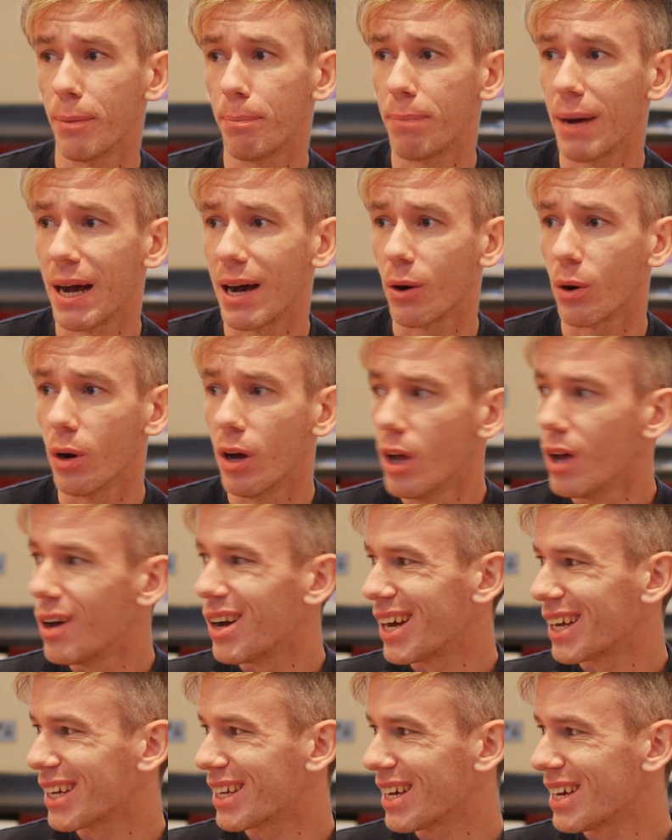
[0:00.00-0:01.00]
about,
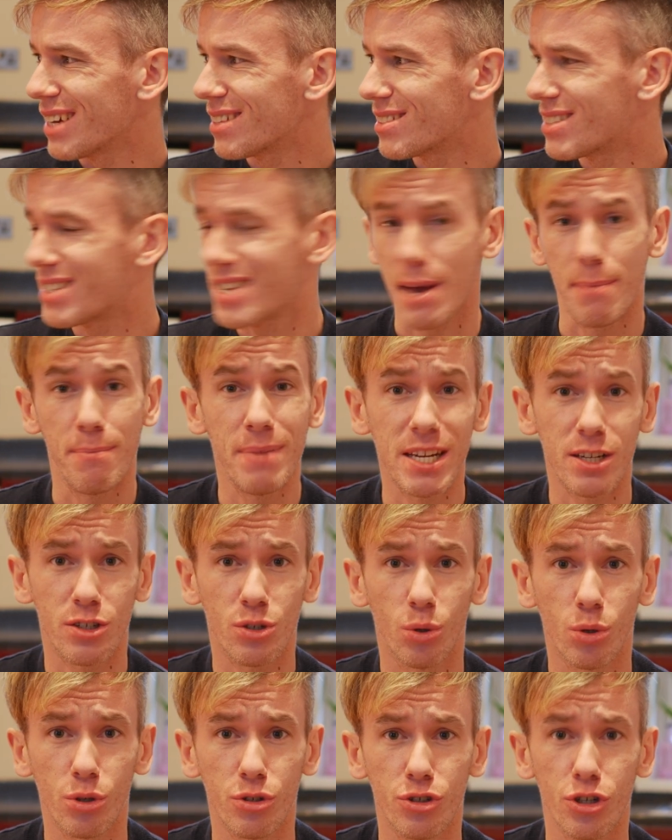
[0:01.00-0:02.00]
I guess, 10
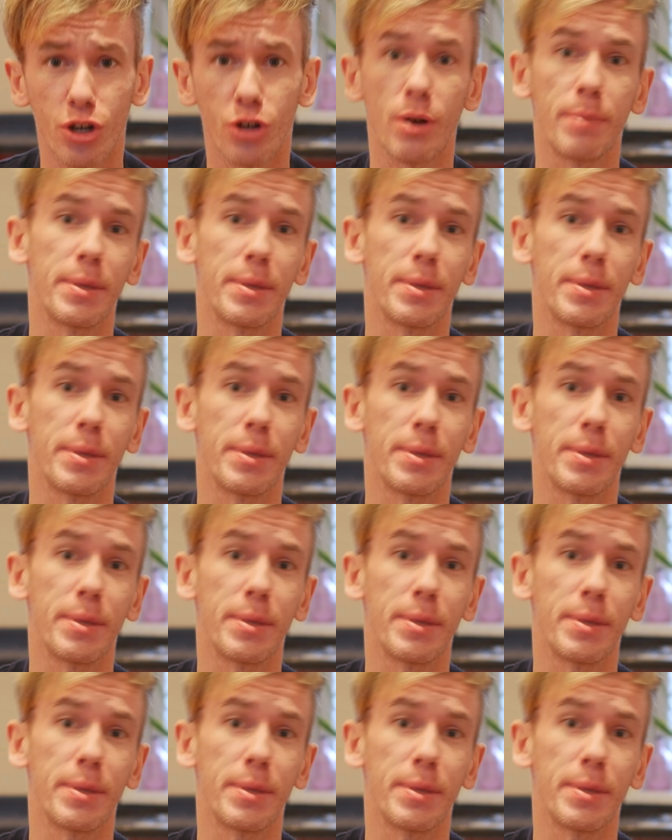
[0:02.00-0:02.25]
minutes or so.